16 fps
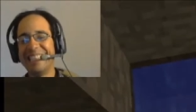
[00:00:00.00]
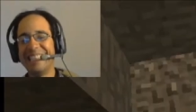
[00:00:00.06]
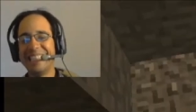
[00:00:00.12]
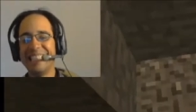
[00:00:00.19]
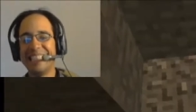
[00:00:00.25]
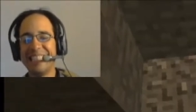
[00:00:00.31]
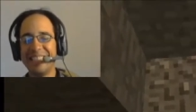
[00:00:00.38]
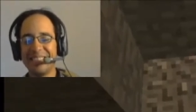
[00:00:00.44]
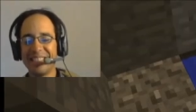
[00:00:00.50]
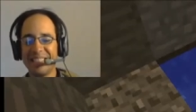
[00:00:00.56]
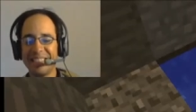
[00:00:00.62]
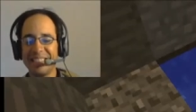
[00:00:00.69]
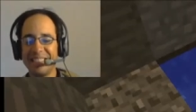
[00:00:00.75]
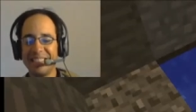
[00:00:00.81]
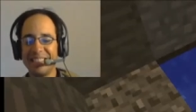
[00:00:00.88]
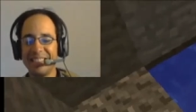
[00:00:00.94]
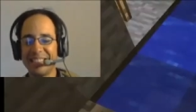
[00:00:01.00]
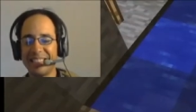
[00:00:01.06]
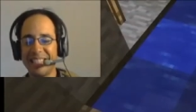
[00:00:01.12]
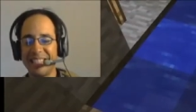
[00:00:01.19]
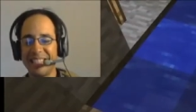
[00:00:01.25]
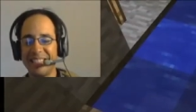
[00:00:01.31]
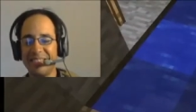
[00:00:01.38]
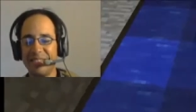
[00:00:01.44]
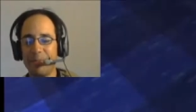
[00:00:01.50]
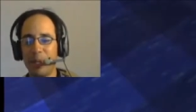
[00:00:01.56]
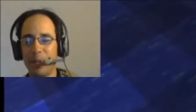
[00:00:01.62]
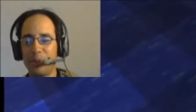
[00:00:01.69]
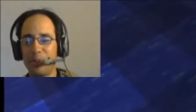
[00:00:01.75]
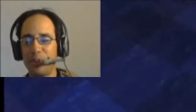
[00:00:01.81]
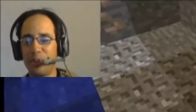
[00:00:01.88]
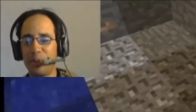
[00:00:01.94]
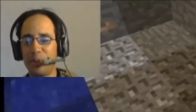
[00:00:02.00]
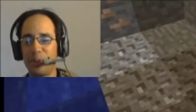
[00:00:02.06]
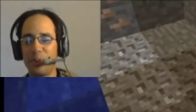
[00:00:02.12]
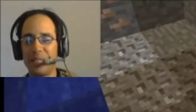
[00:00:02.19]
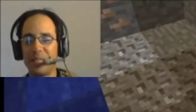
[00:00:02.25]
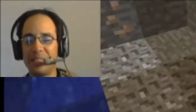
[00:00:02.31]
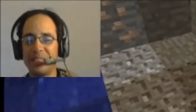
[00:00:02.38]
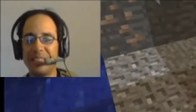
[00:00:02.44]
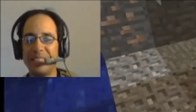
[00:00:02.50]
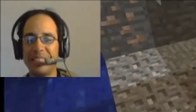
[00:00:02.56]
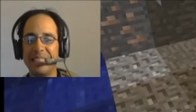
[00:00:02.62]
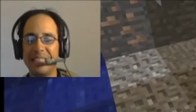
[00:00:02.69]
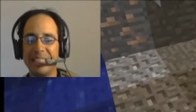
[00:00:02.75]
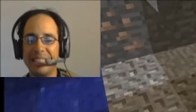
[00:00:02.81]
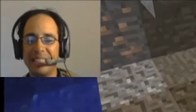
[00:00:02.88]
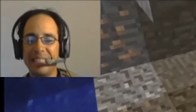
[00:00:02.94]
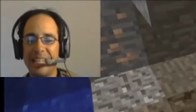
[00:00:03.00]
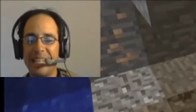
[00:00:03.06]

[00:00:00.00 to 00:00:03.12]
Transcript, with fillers: It, it seems like you're just kind of imposing your will.